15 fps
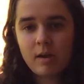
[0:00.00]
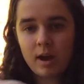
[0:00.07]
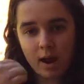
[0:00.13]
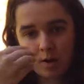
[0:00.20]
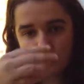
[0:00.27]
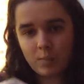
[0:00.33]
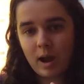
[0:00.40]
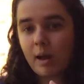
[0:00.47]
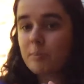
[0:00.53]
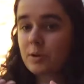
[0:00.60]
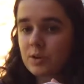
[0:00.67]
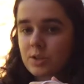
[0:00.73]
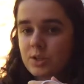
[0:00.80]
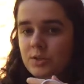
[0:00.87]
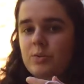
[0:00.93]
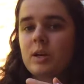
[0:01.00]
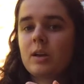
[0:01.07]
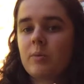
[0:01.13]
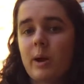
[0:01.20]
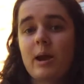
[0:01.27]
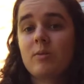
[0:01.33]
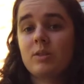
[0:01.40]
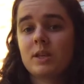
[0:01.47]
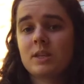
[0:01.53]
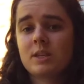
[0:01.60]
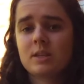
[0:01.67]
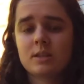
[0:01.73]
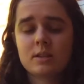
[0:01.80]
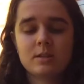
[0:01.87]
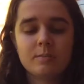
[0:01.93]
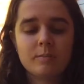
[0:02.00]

and wrap your string around this,